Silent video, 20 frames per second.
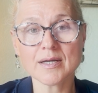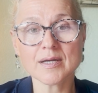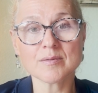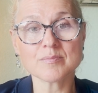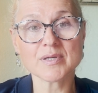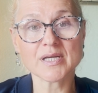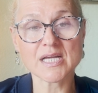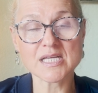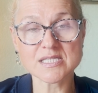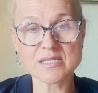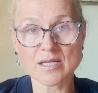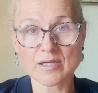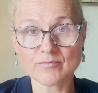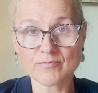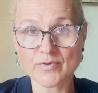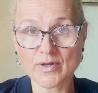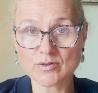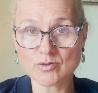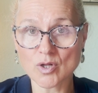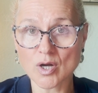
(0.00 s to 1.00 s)
Because
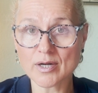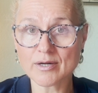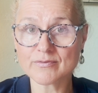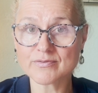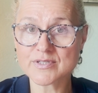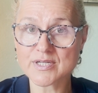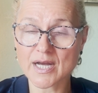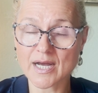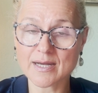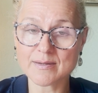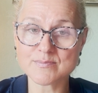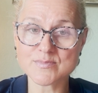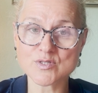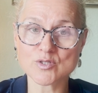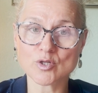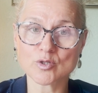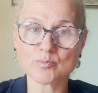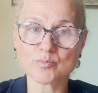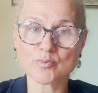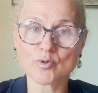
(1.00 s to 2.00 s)
a lot of times
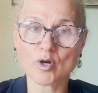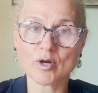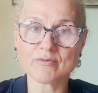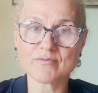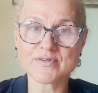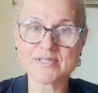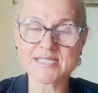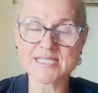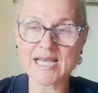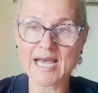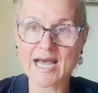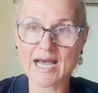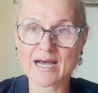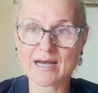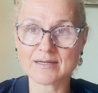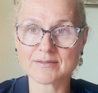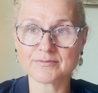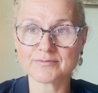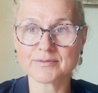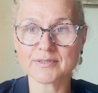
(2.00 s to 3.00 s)
nonprofits
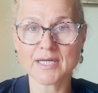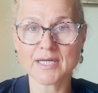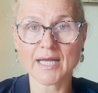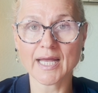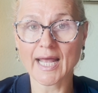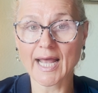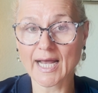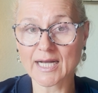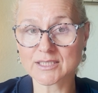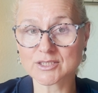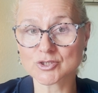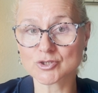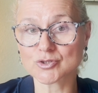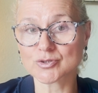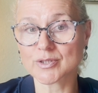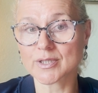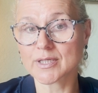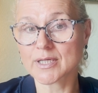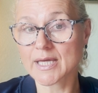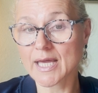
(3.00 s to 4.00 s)
have
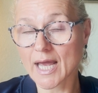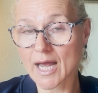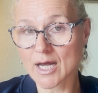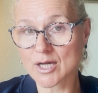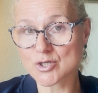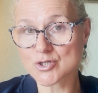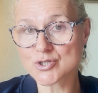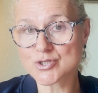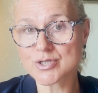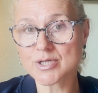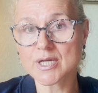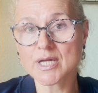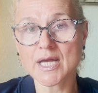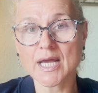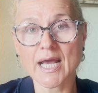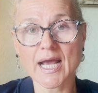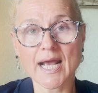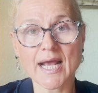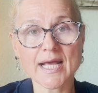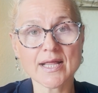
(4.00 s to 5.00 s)
extra cash
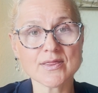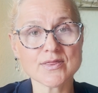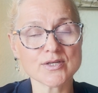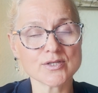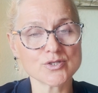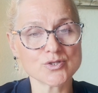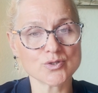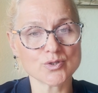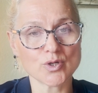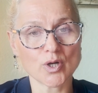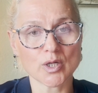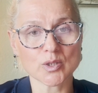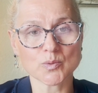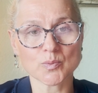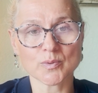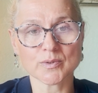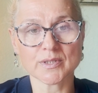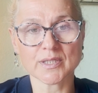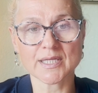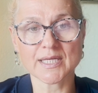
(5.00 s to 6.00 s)
and they do not
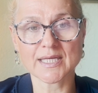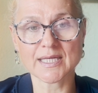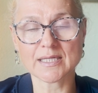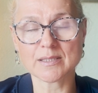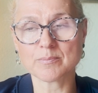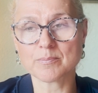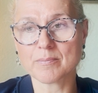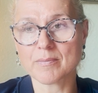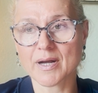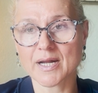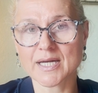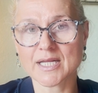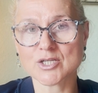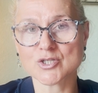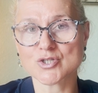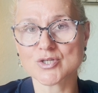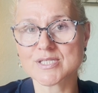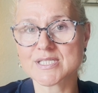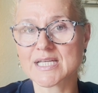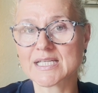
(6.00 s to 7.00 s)
want to keep money
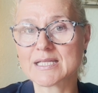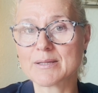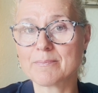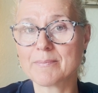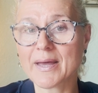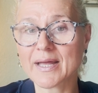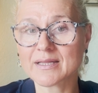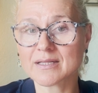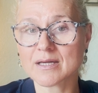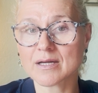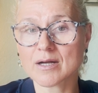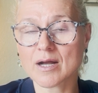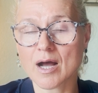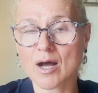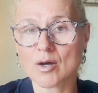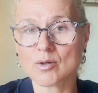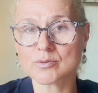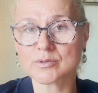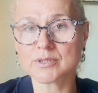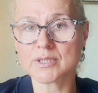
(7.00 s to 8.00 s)
just in a bank
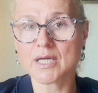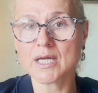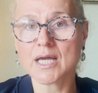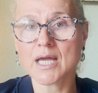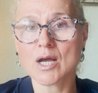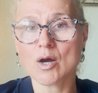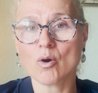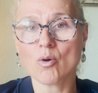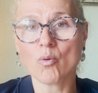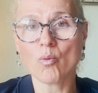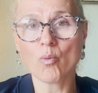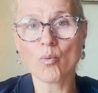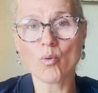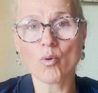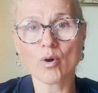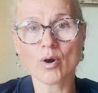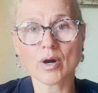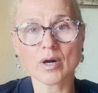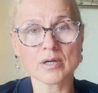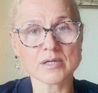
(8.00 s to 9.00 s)
account
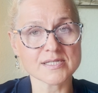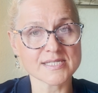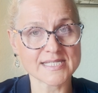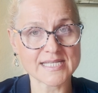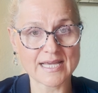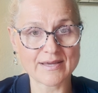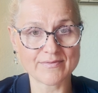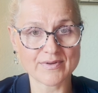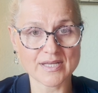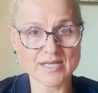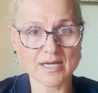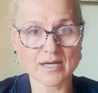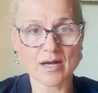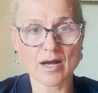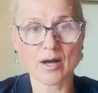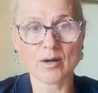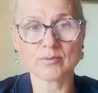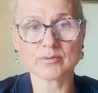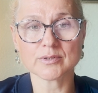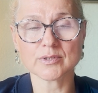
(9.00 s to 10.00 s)
or saving
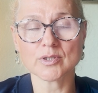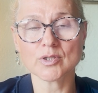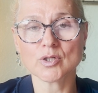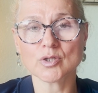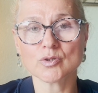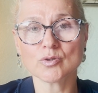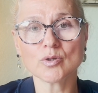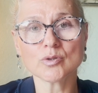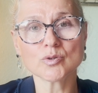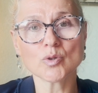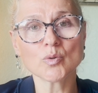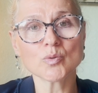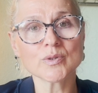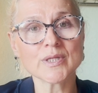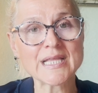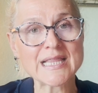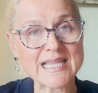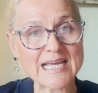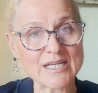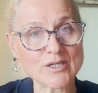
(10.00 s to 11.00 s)
account. Not only
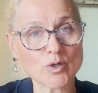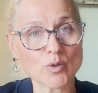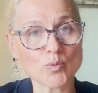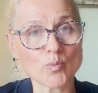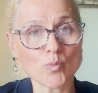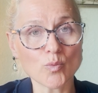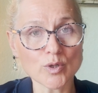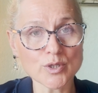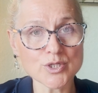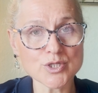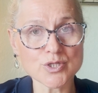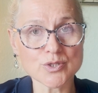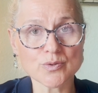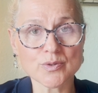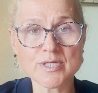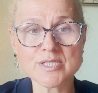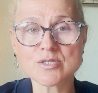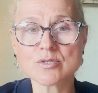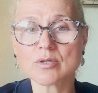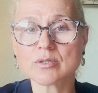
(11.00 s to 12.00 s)
they don't want to,
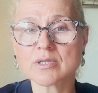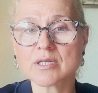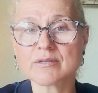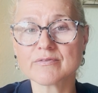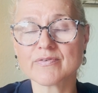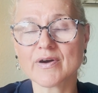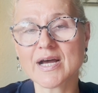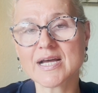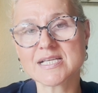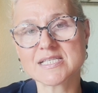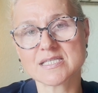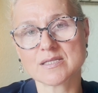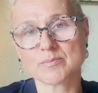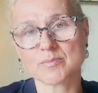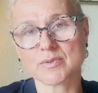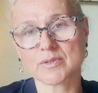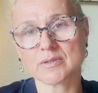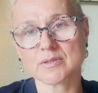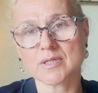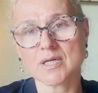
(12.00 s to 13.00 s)
it's not
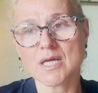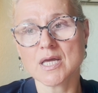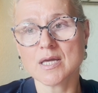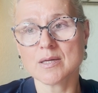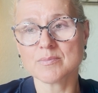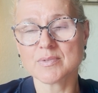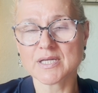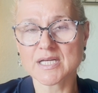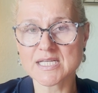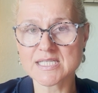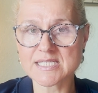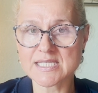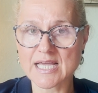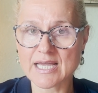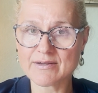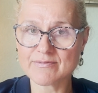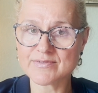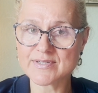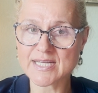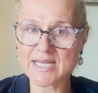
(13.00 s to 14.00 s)
advisable because
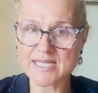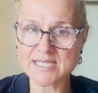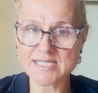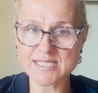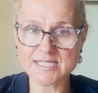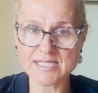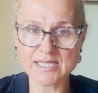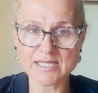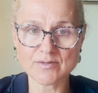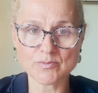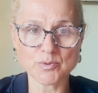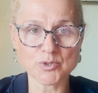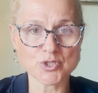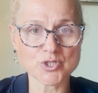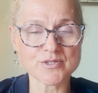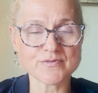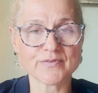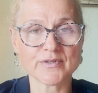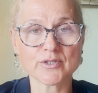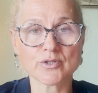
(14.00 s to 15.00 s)
FDIC, which
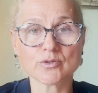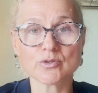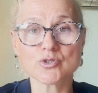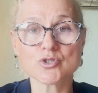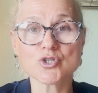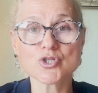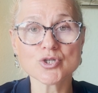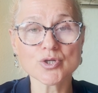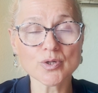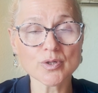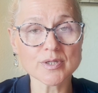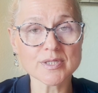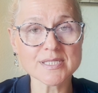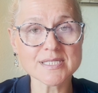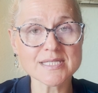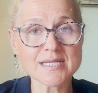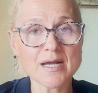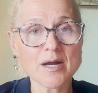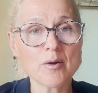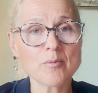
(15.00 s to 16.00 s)
is federal
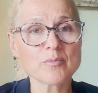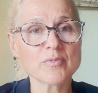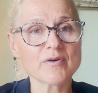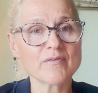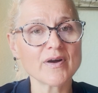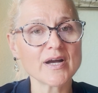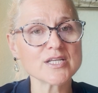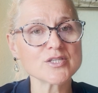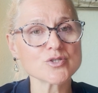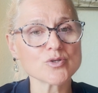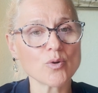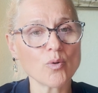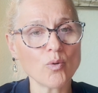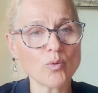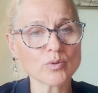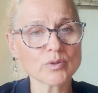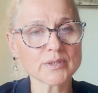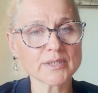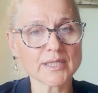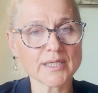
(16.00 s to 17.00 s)
insurance, provides
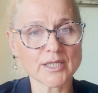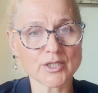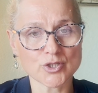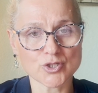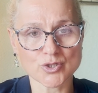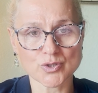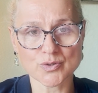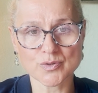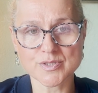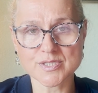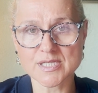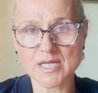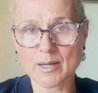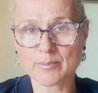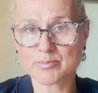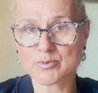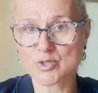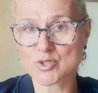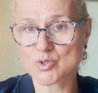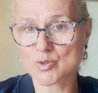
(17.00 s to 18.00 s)
only insurance
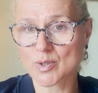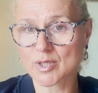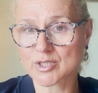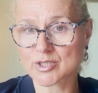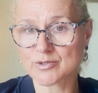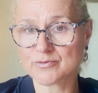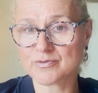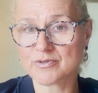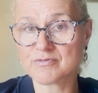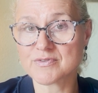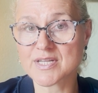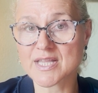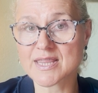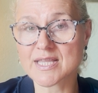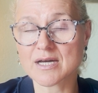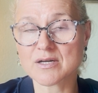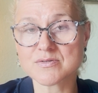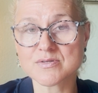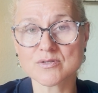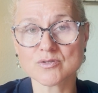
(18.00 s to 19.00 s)
up to
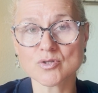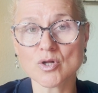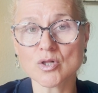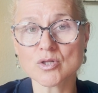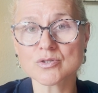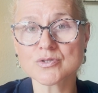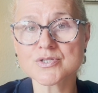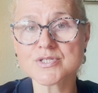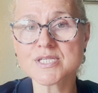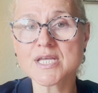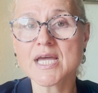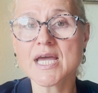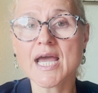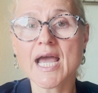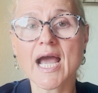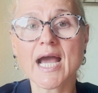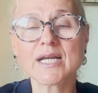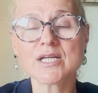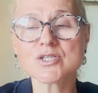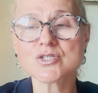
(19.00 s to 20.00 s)
$250,000,
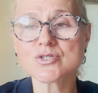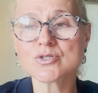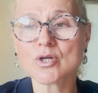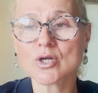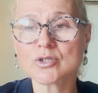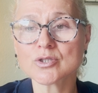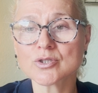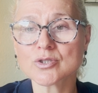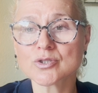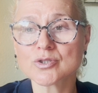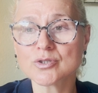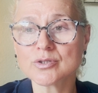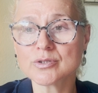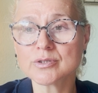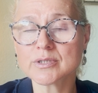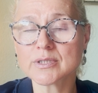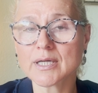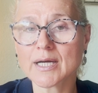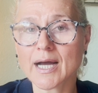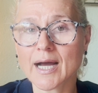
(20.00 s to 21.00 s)
and it's not a
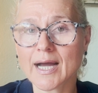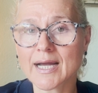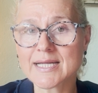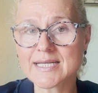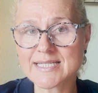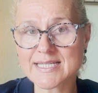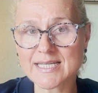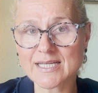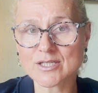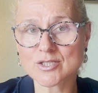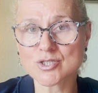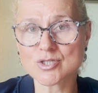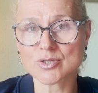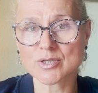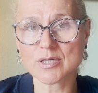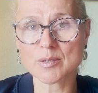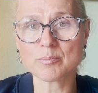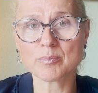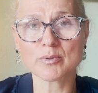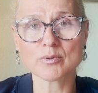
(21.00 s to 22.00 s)
good idea to
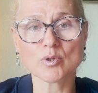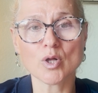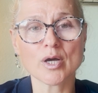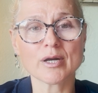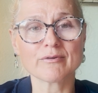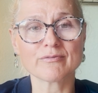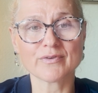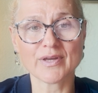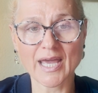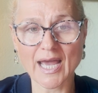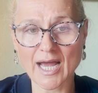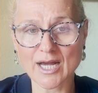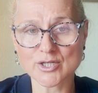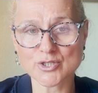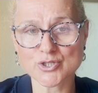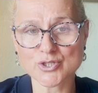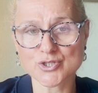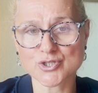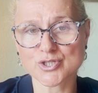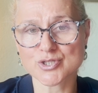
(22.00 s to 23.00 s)
keep a lot of
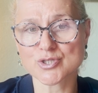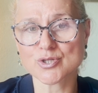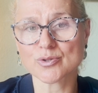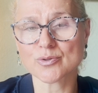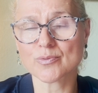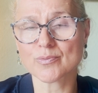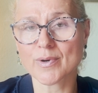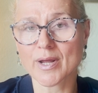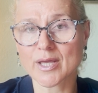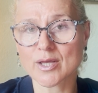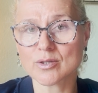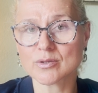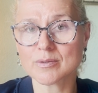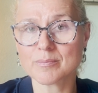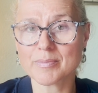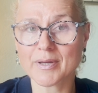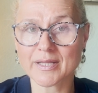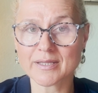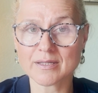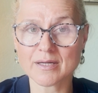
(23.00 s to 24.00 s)
cash just on a regular
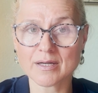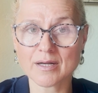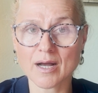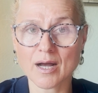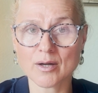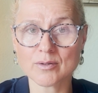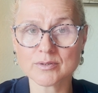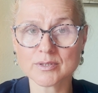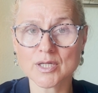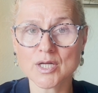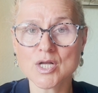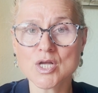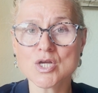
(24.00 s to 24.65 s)
bank account.